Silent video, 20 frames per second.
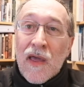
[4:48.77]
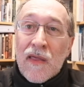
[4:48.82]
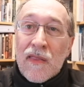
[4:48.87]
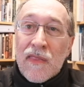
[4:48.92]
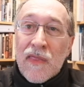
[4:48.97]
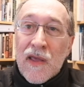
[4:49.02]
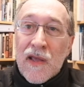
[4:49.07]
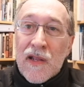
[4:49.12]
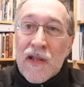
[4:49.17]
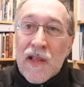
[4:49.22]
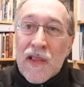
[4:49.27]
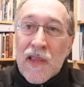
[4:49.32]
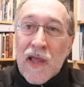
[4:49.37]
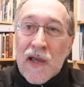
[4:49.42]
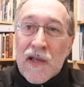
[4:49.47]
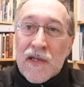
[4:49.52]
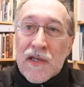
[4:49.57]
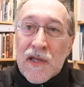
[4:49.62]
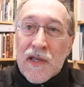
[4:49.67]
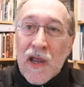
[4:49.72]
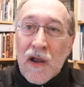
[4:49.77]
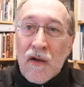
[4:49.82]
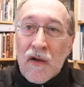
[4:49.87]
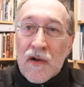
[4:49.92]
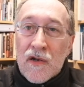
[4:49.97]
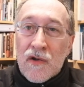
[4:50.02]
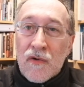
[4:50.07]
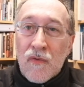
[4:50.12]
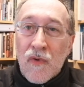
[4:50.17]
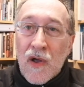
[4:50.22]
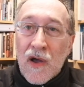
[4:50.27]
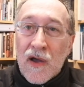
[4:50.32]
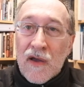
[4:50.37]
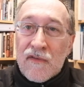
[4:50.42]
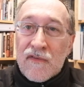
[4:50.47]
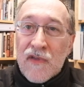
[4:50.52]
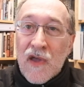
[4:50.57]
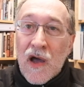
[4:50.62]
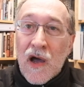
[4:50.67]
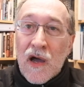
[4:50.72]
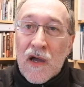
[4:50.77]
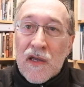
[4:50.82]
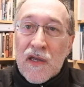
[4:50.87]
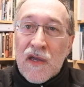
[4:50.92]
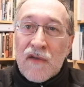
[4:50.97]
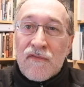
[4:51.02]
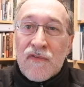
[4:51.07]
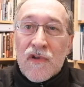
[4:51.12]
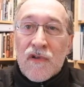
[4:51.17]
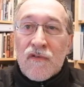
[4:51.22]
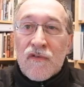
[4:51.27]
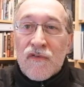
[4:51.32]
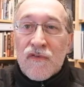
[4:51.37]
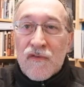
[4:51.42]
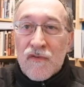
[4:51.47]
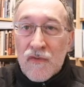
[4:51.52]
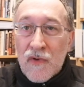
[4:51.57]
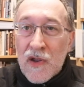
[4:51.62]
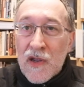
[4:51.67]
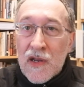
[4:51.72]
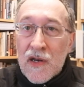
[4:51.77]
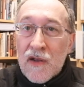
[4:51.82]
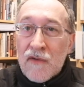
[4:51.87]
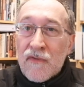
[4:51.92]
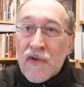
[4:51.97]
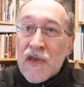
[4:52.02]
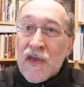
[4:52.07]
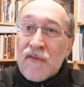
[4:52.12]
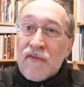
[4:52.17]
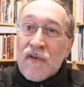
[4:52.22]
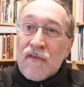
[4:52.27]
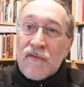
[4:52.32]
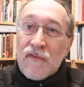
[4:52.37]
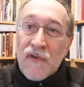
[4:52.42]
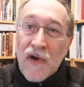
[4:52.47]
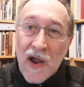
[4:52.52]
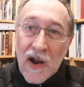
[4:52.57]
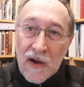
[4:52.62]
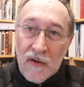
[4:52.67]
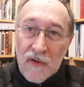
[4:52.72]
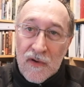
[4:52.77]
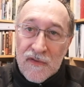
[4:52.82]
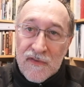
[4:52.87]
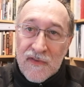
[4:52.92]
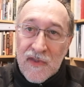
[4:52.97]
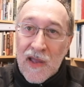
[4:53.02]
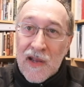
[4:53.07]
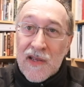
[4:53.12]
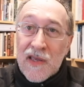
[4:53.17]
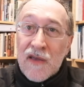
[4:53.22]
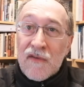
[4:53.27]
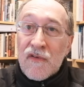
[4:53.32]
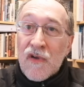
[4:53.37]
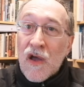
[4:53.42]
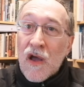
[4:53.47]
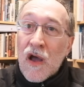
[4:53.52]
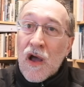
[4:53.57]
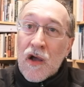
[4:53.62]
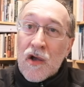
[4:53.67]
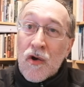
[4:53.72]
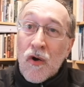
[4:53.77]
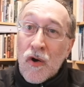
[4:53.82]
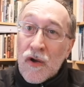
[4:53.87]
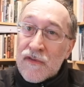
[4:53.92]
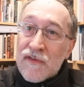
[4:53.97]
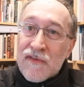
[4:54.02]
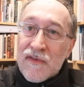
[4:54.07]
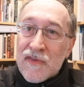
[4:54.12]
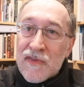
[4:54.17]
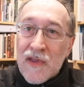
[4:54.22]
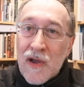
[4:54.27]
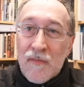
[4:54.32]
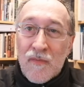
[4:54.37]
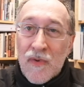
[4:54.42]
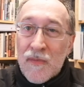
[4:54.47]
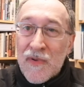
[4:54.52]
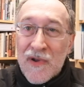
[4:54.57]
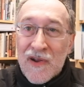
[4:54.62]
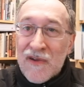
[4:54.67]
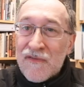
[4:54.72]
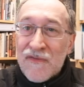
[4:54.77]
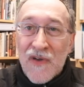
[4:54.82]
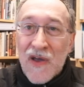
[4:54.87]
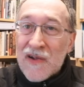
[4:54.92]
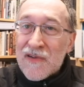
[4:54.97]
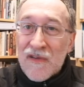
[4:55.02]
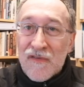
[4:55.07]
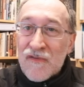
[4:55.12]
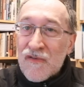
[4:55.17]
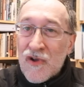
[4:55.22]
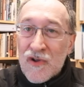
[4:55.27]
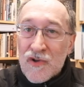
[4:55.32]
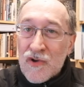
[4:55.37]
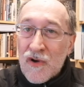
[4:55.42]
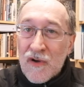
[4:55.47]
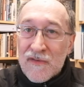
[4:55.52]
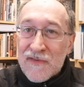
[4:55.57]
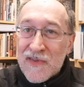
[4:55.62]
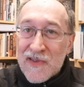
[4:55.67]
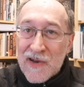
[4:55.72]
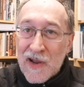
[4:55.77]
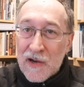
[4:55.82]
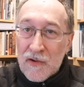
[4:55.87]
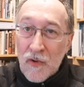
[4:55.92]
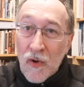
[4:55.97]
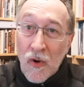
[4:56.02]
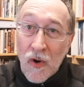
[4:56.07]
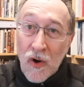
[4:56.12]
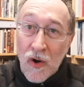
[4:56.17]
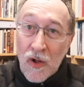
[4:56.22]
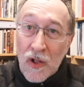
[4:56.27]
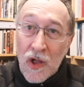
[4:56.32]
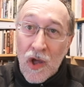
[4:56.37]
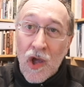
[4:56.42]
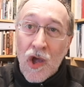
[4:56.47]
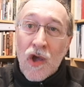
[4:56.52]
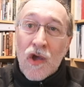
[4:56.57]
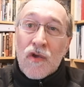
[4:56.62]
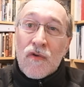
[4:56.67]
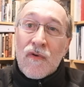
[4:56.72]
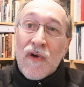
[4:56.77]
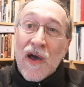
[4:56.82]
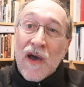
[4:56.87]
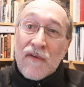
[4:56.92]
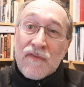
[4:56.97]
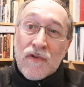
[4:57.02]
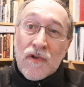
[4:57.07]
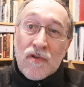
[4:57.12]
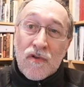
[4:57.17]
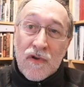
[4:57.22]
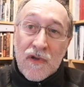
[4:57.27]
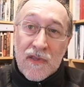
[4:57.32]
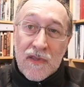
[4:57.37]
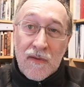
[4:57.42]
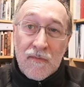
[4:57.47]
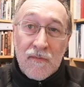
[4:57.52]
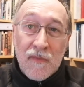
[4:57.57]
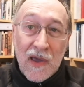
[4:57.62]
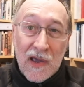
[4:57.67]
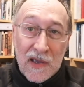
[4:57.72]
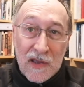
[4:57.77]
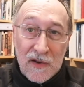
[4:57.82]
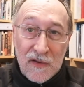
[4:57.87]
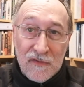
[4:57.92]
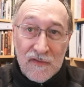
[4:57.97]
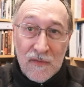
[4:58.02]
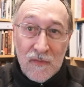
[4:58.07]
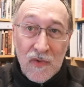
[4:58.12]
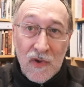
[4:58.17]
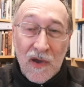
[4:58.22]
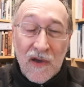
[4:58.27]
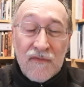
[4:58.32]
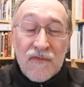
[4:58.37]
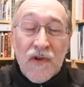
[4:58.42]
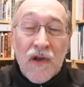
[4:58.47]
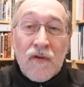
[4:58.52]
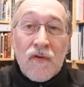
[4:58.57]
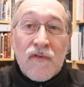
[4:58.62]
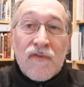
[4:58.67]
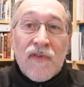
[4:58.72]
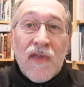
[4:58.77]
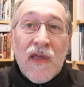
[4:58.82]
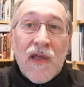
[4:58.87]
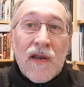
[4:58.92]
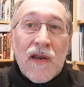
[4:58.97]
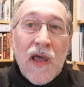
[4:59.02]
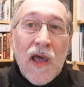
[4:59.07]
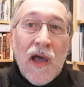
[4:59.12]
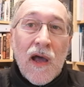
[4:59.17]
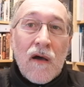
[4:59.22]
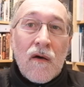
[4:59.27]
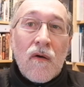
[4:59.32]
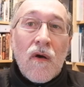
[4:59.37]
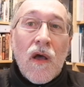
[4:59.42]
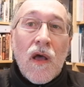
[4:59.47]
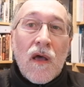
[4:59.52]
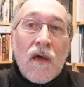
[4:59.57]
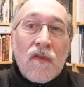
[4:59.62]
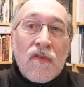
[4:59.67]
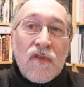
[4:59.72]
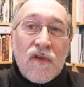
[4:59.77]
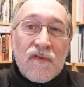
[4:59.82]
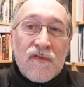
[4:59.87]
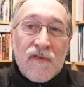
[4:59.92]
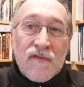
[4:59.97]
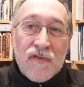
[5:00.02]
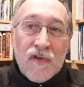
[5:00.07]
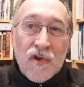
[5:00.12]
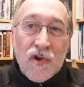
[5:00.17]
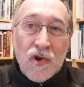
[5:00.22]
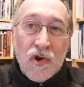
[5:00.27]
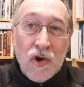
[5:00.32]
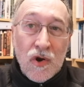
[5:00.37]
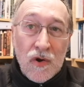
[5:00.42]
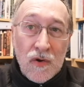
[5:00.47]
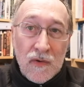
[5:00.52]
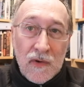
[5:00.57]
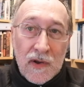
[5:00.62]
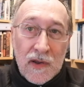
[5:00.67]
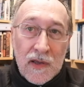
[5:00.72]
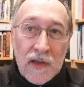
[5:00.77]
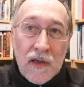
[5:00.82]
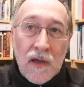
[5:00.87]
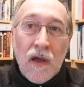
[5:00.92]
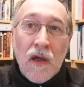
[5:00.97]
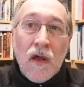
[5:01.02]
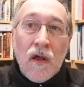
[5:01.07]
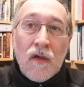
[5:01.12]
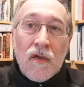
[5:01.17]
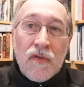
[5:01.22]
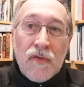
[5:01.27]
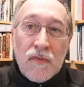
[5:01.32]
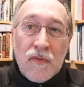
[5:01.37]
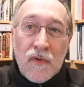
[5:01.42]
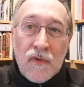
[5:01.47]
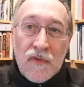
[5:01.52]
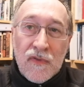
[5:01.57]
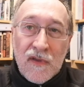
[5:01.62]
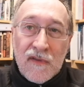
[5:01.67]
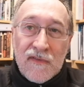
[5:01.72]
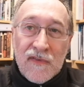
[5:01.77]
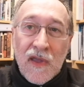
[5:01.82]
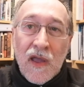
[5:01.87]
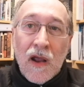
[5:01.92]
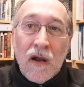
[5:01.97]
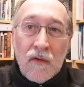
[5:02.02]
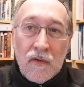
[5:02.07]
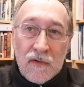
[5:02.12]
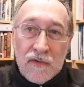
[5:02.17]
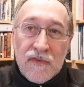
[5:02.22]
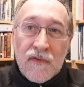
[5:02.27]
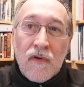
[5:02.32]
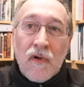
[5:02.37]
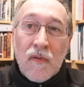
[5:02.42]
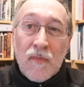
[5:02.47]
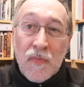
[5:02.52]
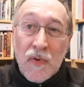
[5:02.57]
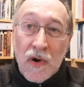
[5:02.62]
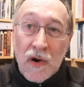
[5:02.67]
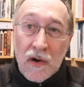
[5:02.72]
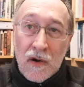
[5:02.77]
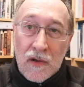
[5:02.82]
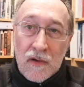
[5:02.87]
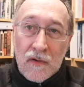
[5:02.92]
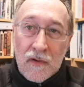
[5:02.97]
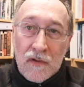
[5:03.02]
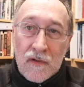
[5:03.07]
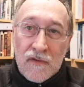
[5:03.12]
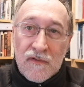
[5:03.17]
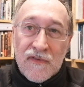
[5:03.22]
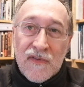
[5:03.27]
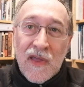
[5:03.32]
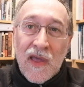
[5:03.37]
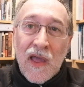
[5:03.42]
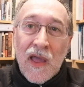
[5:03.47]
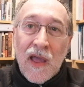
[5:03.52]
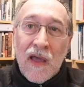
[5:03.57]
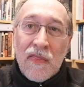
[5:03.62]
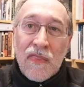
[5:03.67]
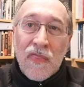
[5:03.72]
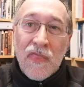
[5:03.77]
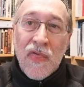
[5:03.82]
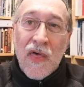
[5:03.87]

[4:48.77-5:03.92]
they like to characterize a given strain of a given virus and give it a constant number. But in fact, it's not constant at all. You have to look at the mechanism. You have to understand how this is occurring through these aerosol particles, and